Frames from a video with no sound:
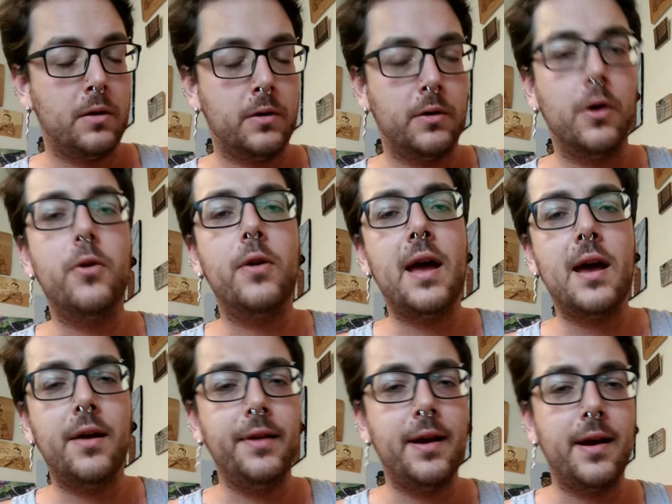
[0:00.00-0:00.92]
Go
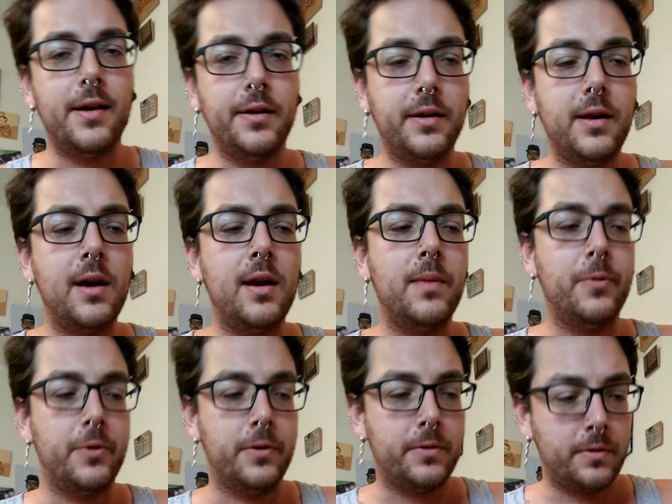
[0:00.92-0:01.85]
down yonder,
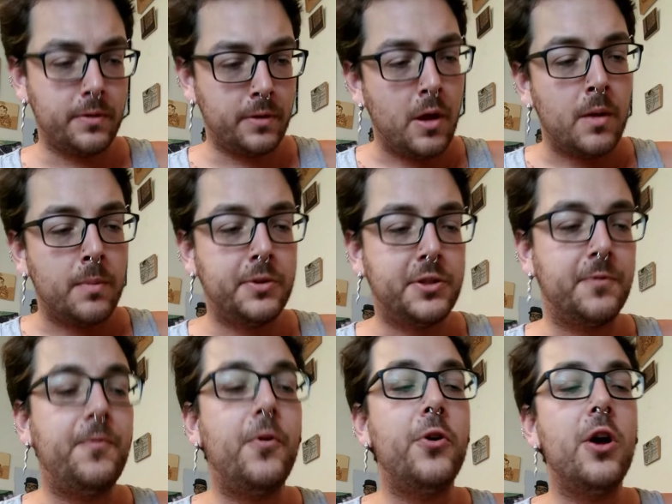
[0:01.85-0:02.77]
Gabriel, put
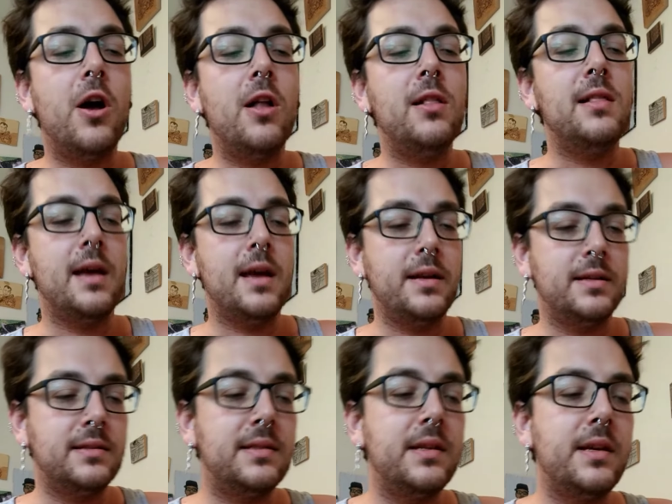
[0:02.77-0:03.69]
your foot on land
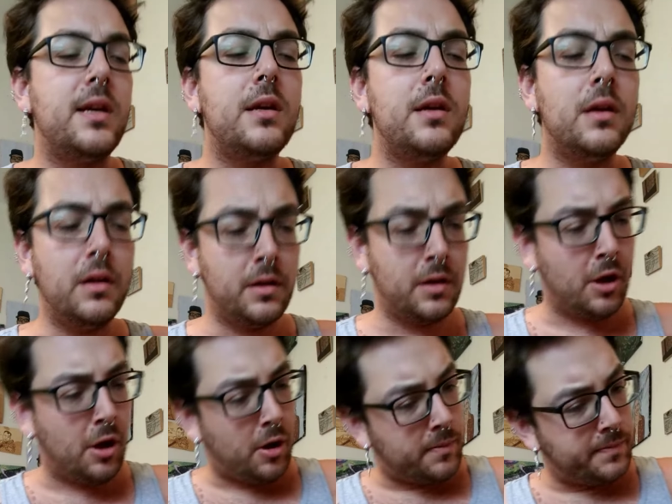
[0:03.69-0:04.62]
and sea.
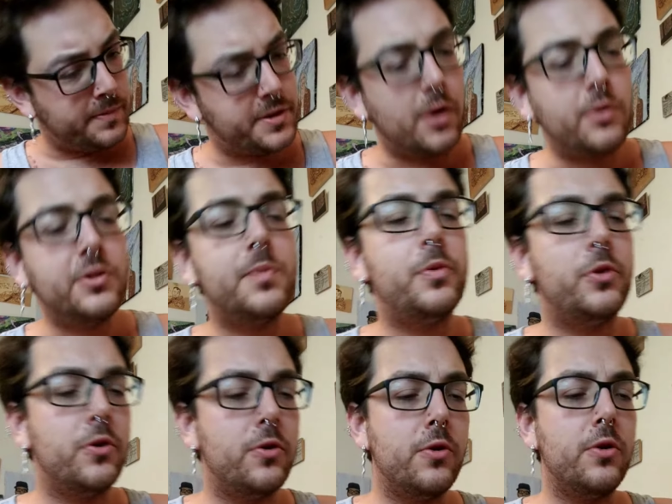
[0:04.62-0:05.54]
Don't you
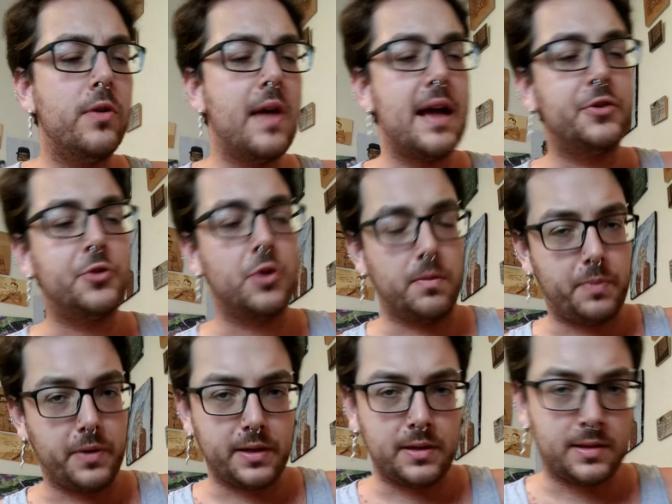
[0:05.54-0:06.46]
blow that
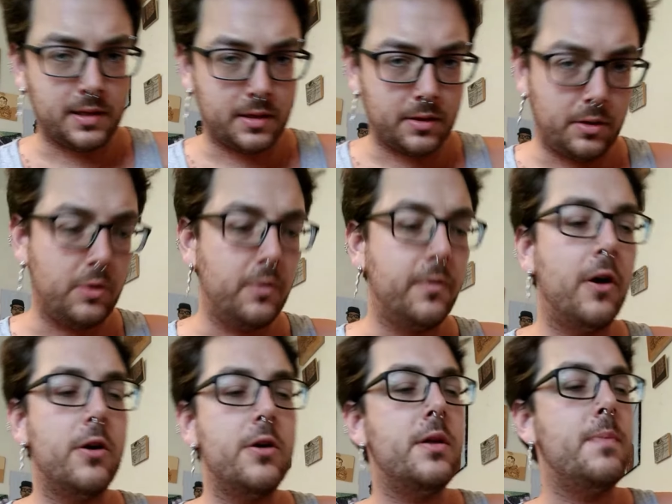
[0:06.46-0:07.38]
trumpet till you've
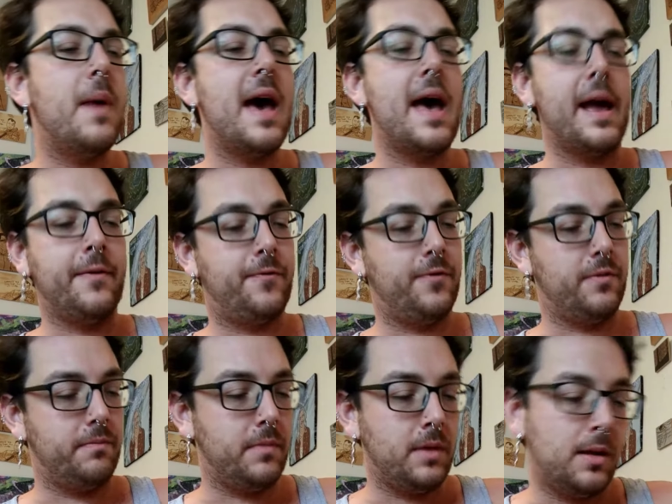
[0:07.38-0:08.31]
heard it back
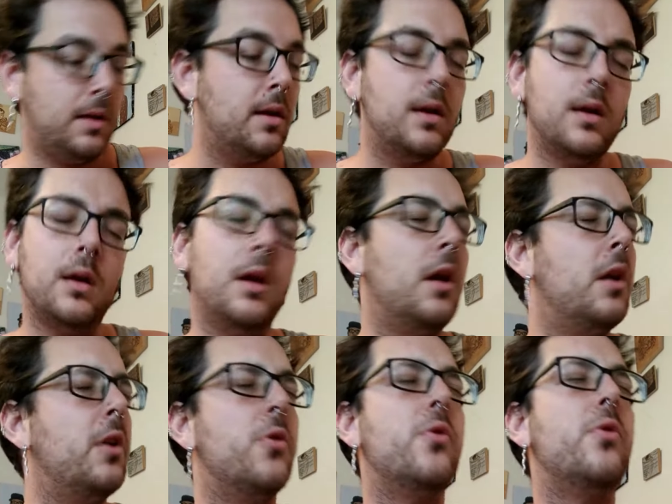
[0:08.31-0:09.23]
from me.
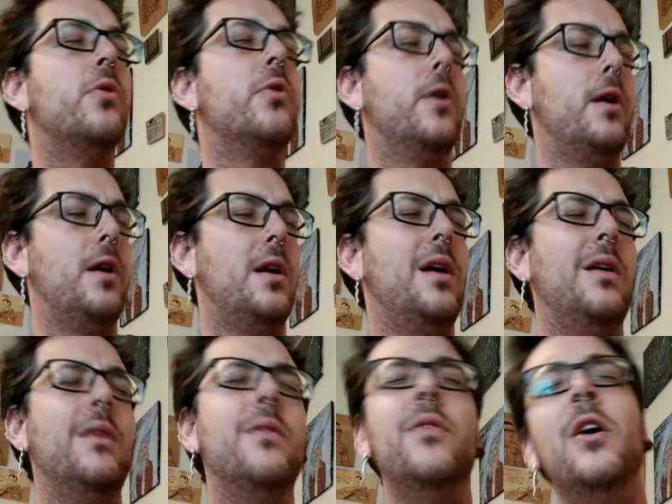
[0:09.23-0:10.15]
Ain't no grave
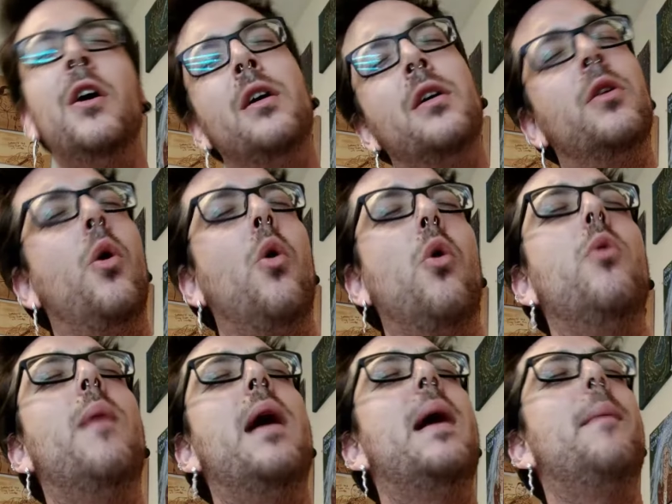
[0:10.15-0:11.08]

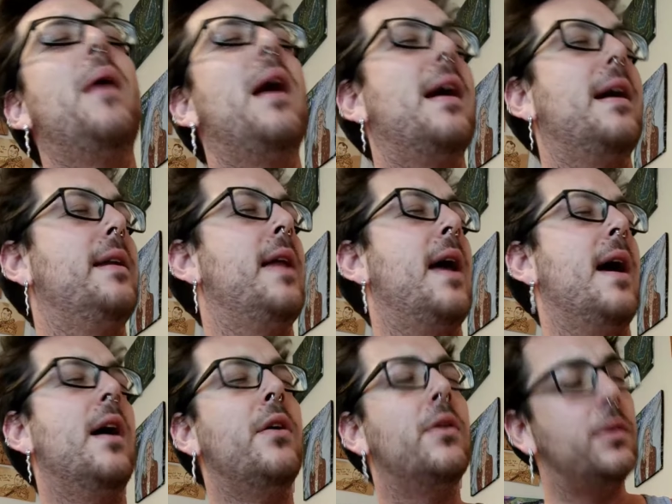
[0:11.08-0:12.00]
hold my body
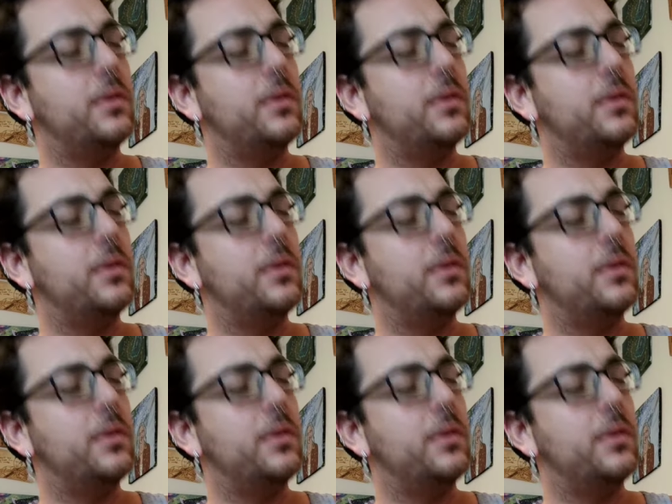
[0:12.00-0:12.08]
down.